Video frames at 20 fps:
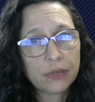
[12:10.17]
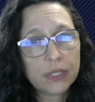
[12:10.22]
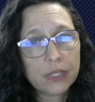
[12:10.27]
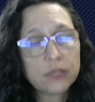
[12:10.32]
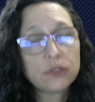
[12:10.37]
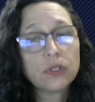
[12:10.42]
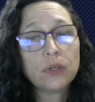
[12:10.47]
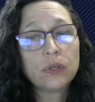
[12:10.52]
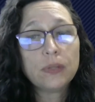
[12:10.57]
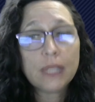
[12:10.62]

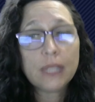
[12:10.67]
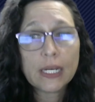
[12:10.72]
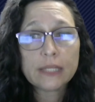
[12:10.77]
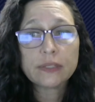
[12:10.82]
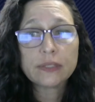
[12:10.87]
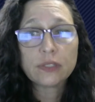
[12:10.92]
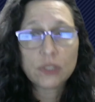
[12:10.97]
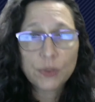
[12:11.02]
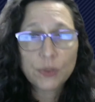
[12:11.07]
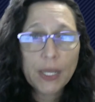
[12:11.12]
And so,
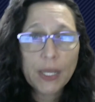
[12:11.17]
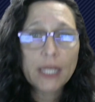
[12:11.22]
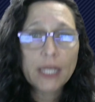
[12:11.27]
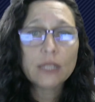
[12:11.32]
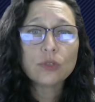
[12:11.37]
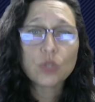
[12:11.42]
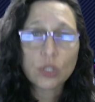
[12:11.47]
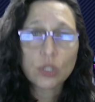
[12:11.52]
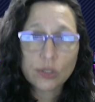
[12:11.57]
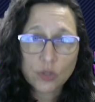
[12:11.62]
yes, you
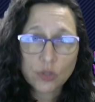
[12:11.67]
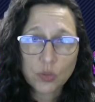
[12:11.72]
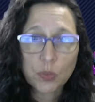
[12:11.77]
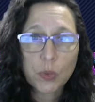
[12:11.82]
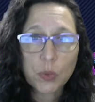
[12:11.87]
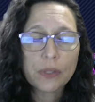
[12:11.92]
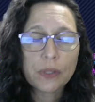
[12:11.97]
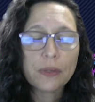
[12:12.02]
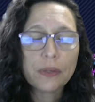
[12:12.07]
can charge more,